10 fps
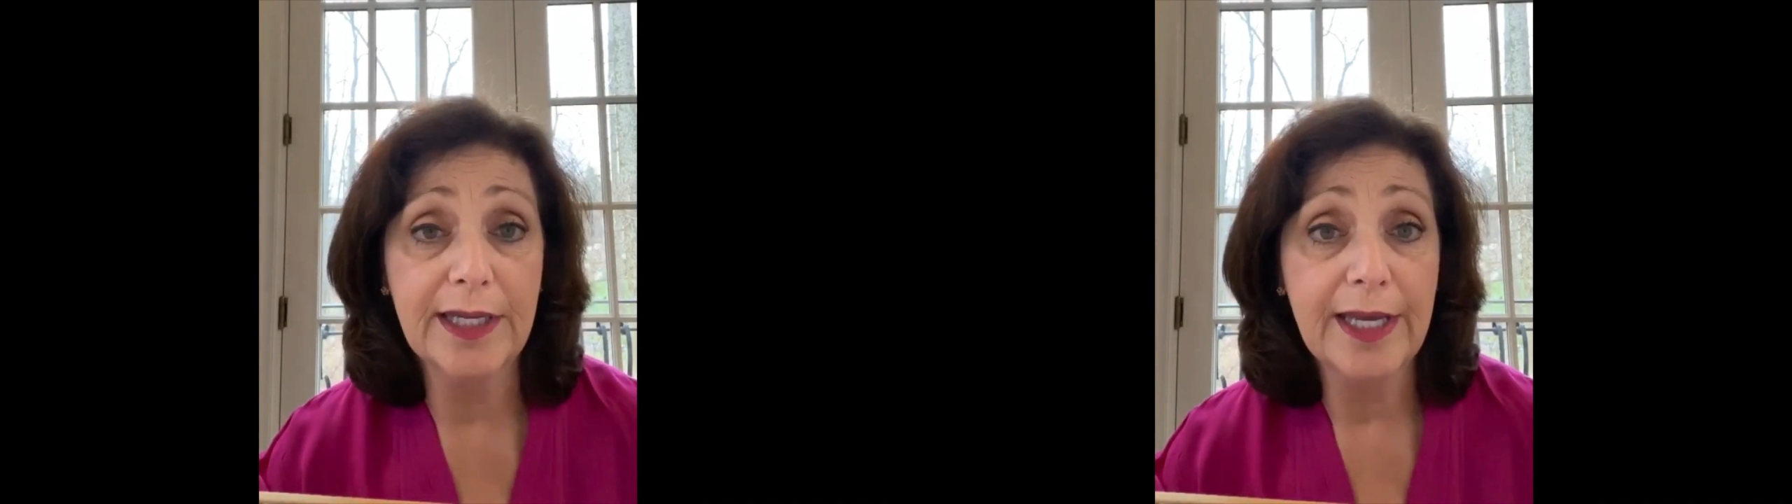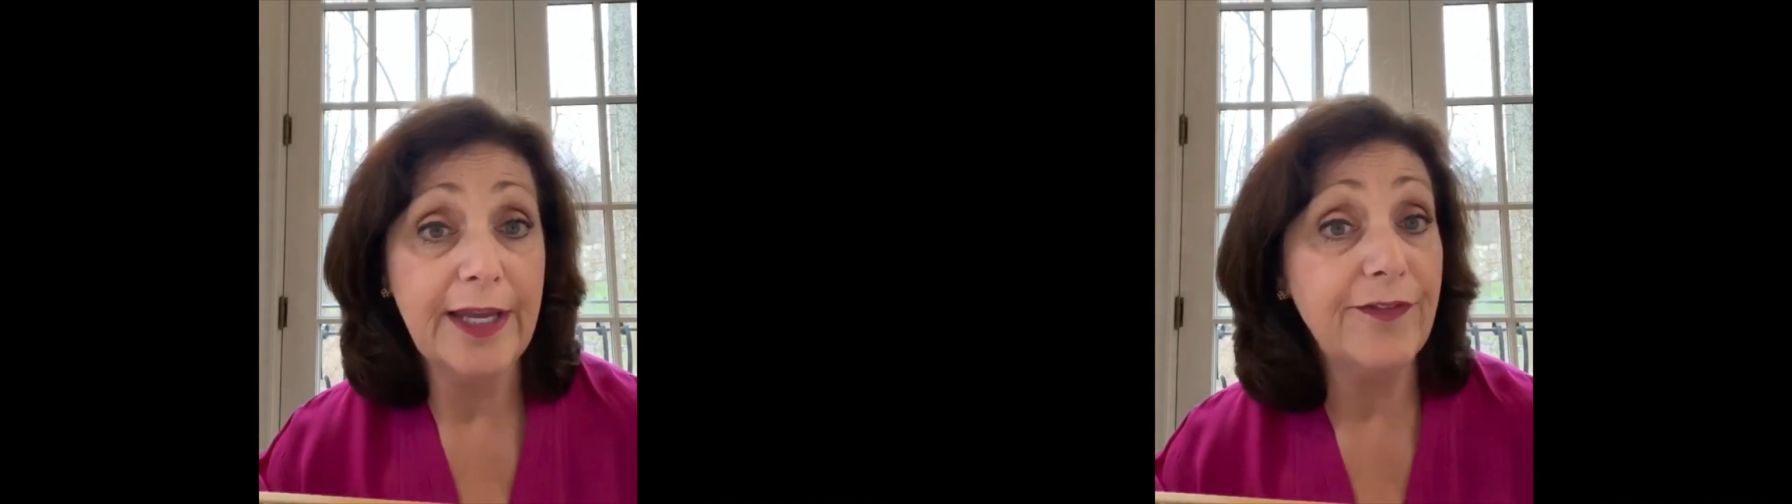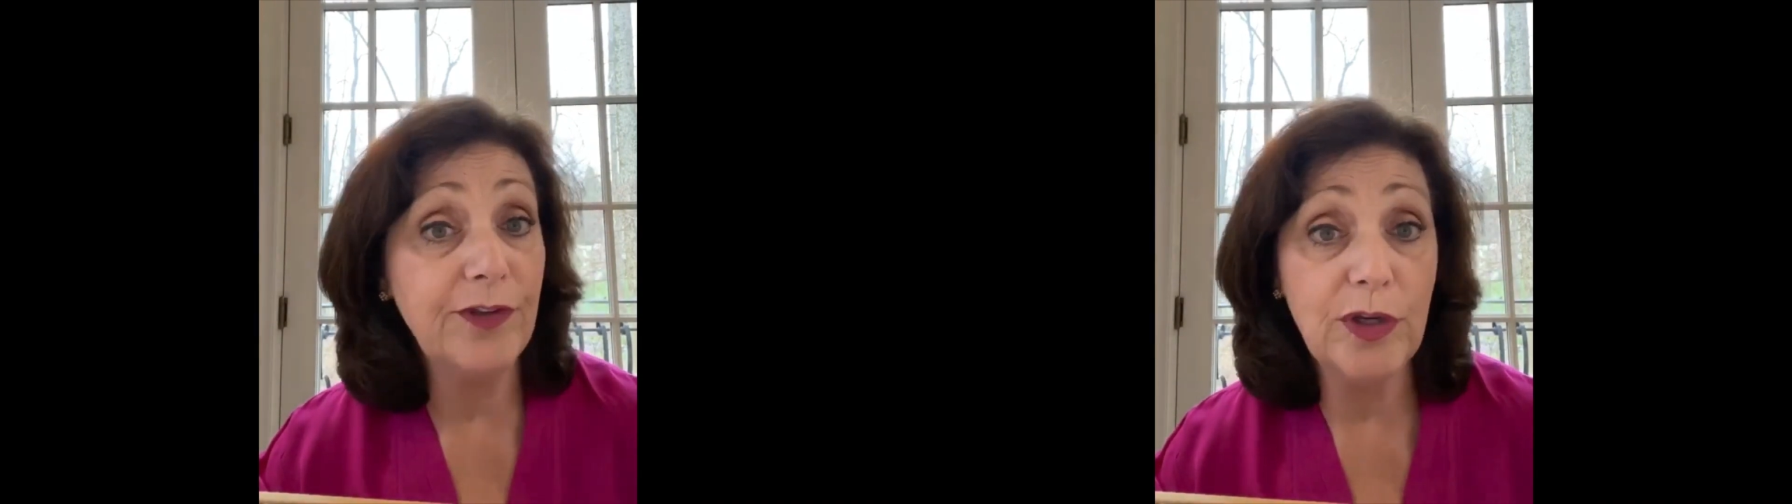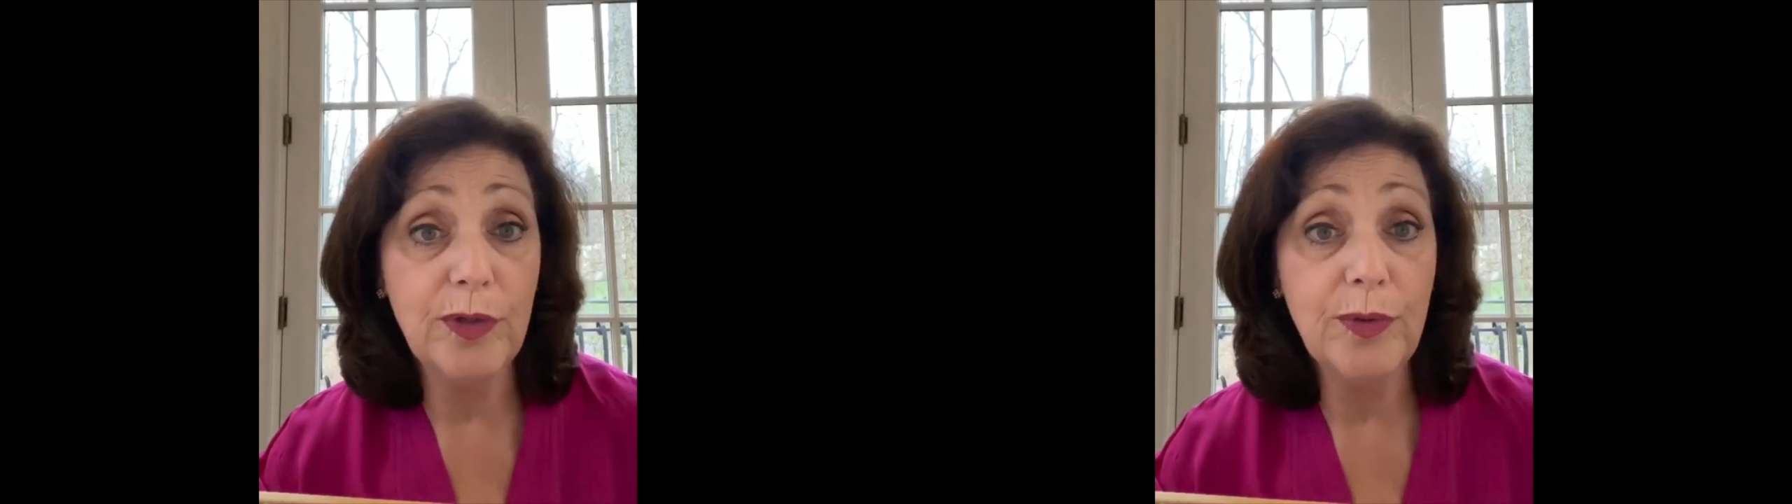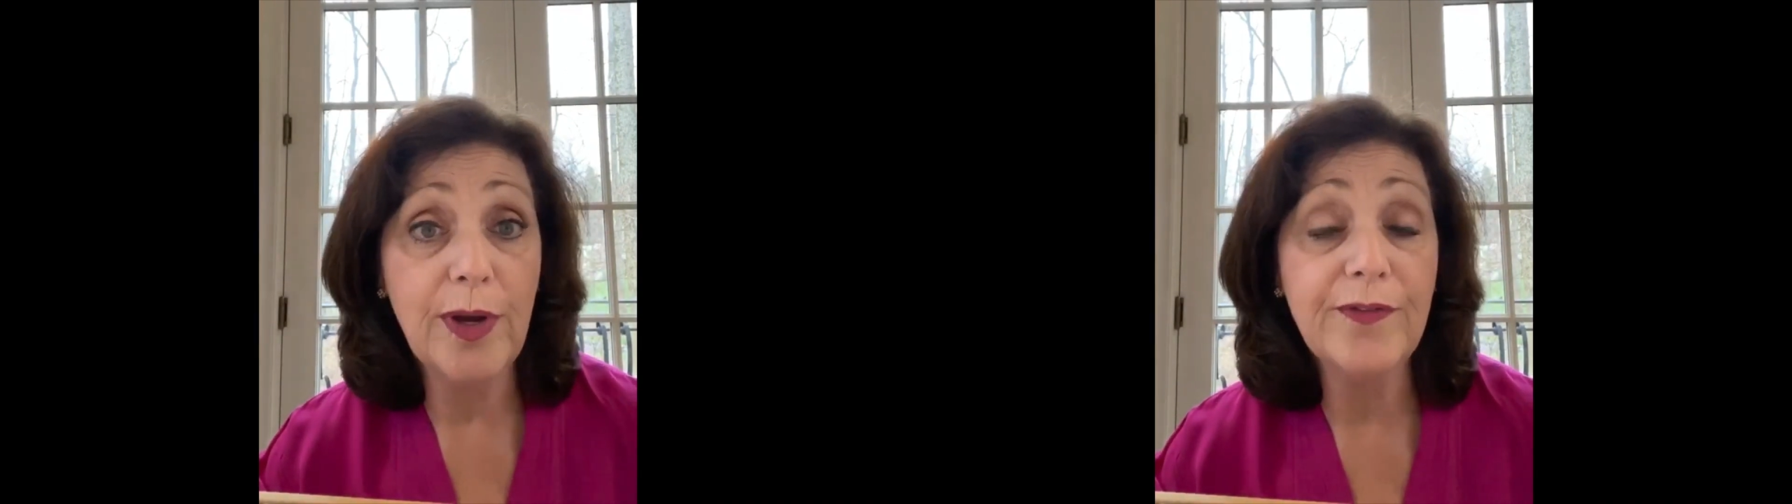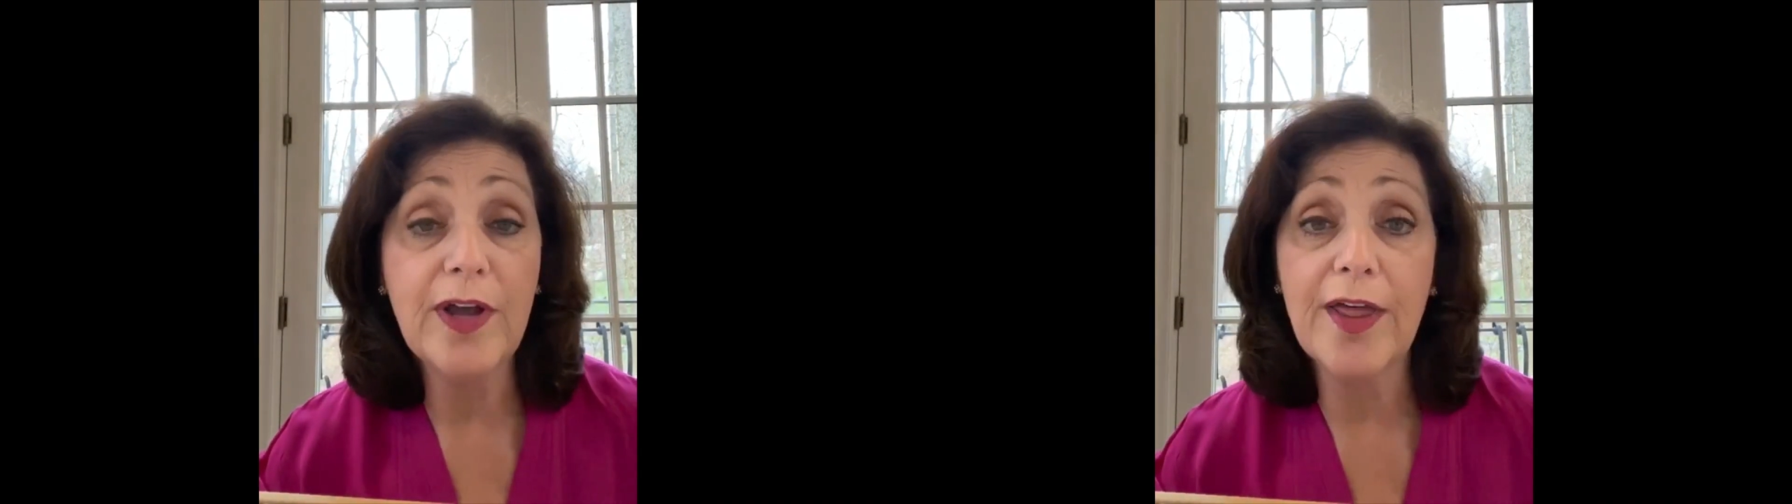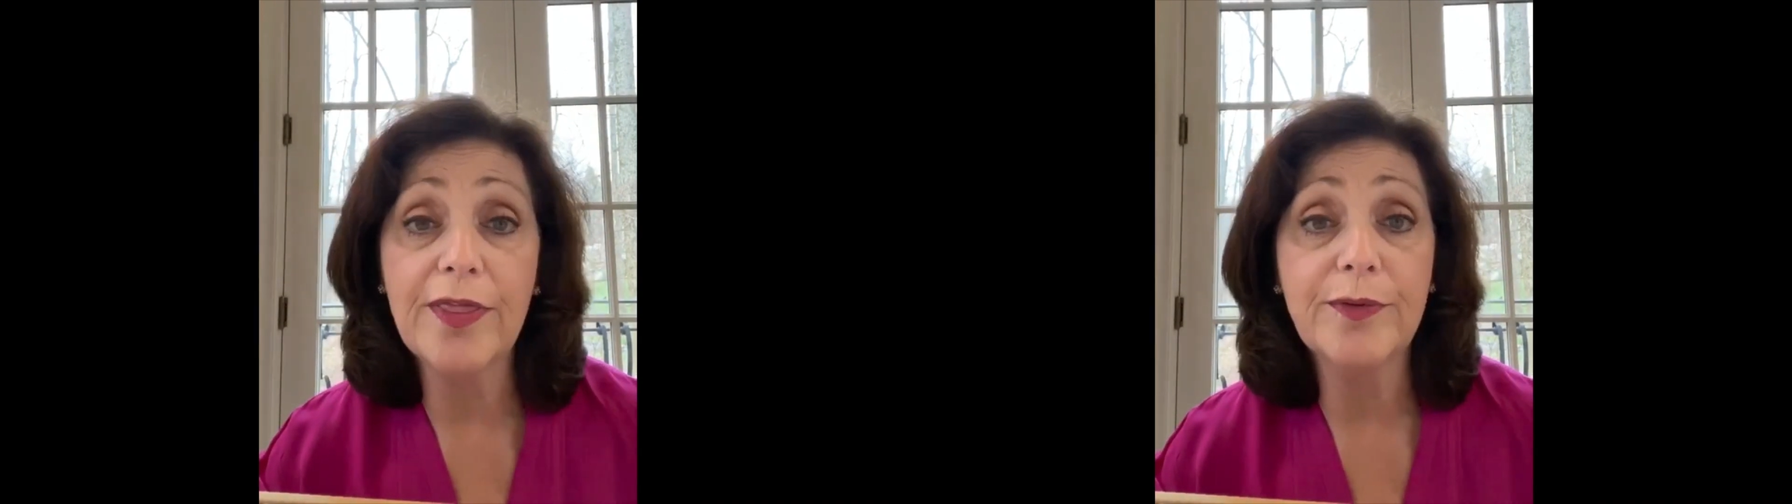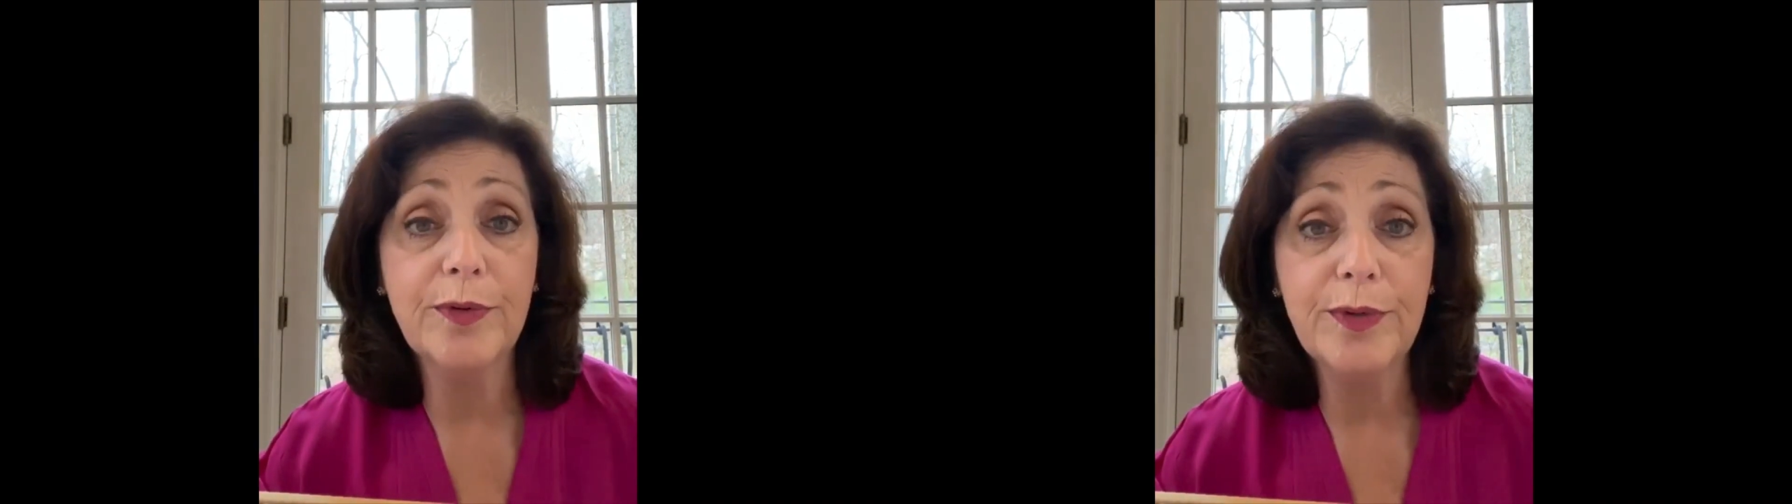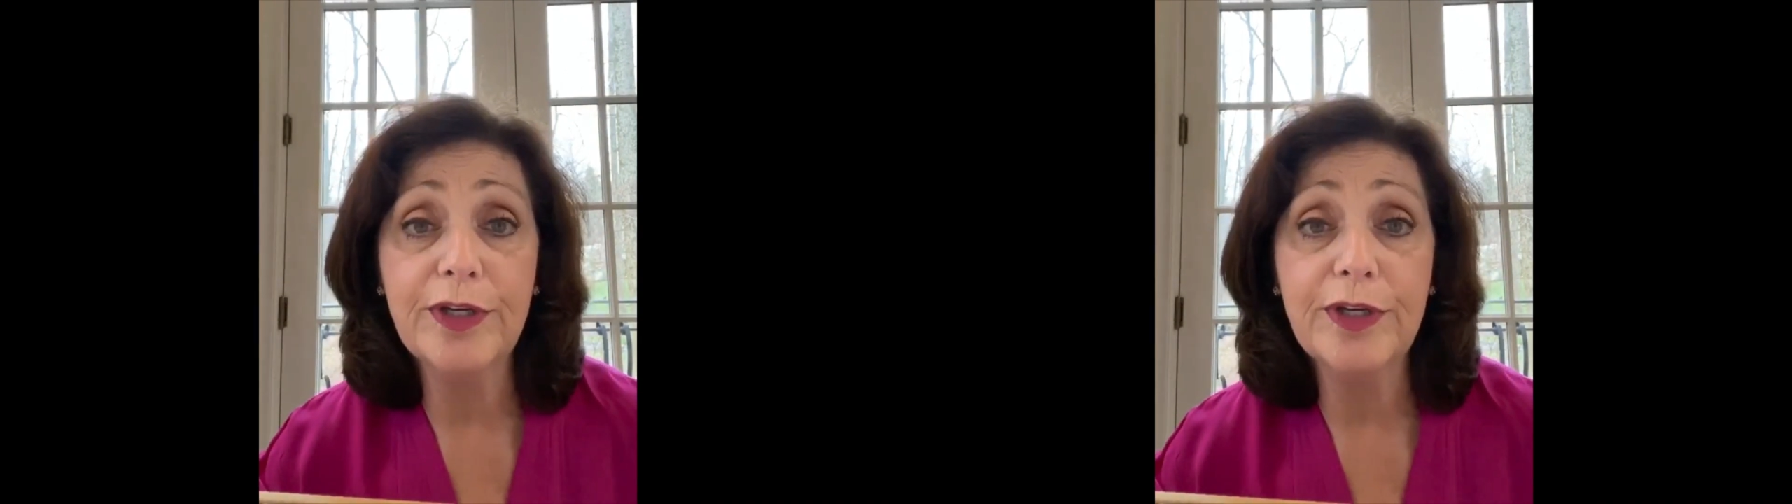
If you have gone through it,